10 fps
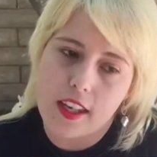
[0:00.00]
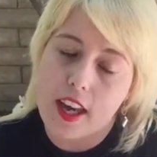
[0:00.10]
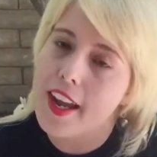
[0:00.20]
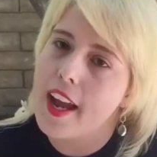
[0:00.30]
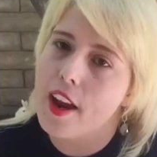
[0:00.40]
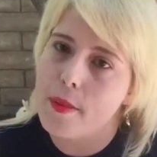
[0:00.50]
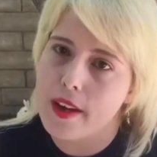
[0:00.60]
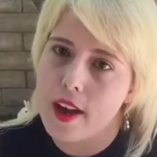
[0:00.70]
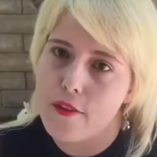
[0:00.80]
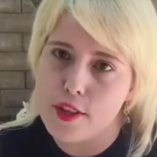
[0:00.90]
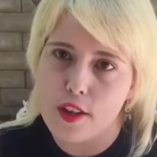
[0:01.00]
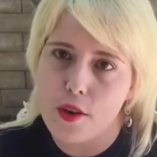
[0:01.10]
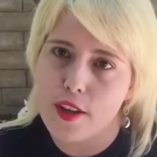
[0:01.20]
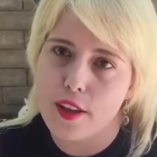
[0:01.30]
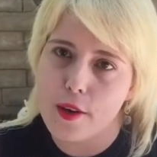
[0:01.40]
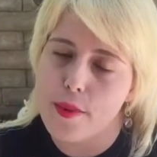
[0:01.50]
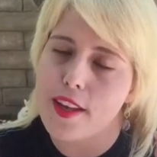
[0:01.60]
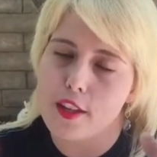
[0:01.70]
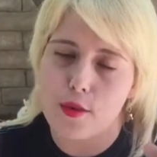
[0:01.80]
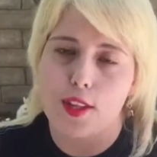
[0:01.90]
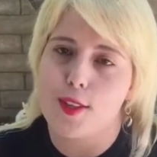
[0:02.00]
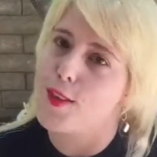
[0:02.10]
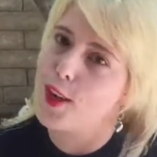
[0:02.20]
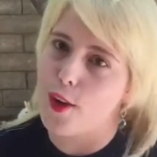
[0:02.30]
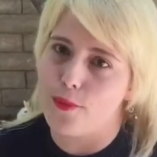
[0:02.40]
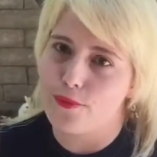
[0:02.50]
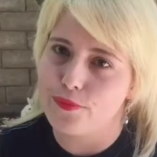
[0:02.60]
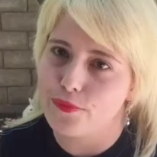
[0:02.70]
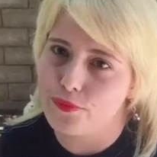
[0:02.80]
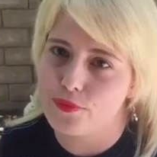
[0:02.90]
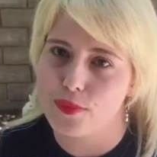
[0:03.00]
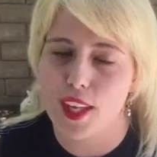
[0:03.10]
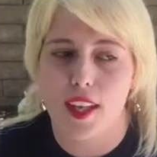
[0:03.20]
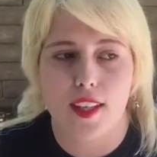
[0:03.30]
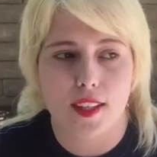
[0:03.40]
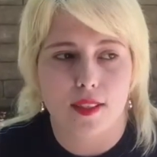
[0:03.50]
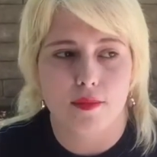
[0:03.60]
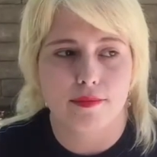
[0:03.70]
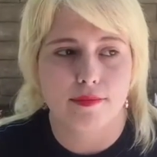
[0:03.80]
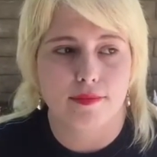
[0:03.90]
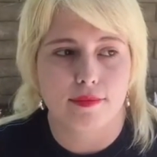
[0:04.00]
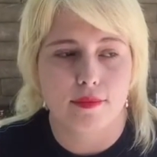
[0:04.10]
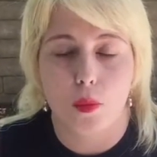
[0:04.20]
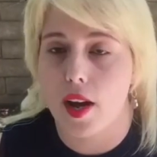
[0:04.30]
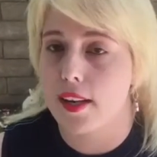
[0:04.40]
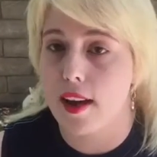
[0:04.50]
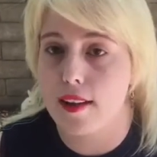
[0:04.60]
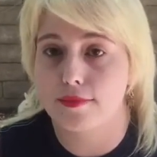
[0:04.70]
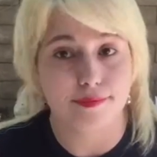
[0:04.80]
getting out of my comfort zone a little bit and doing this video, because why not?